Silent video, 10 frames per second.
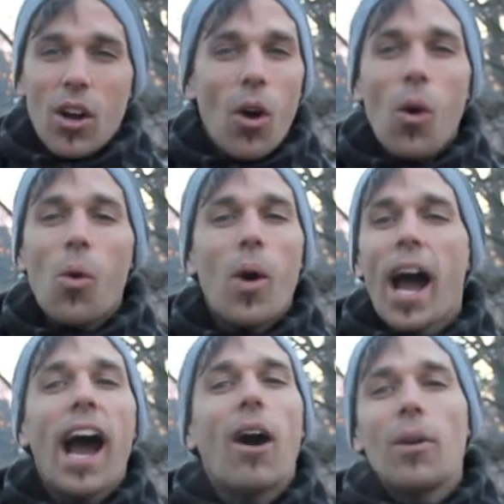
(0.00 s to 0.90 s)
oh
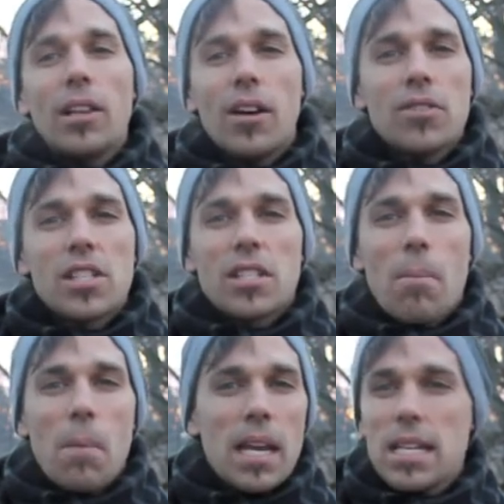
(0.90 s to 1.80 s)
how he loves us
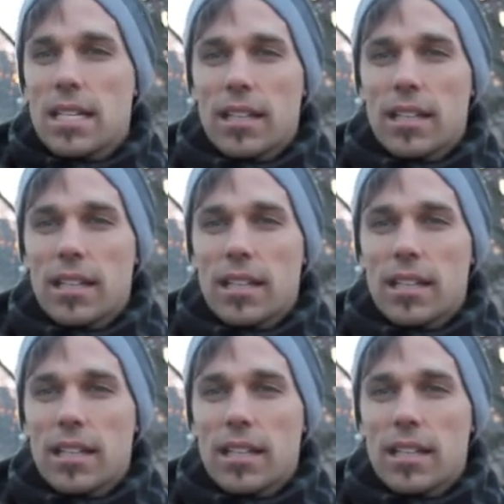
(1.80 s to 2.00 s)
and amazing.